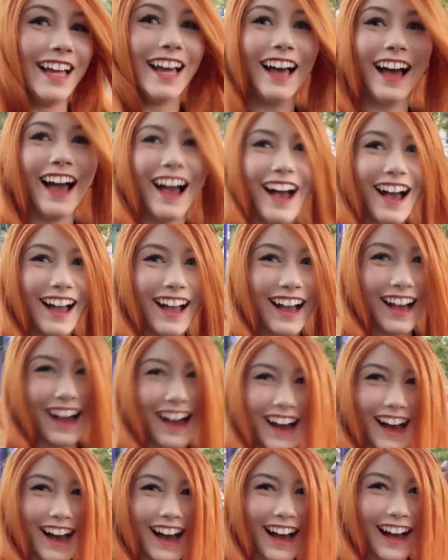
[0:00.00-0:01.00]

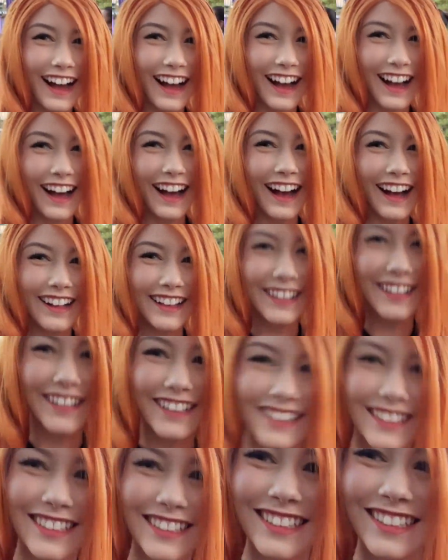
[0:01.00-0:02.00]

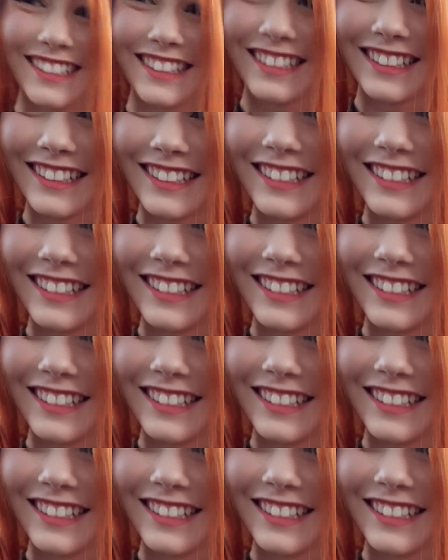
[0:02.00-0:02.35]
[no speech]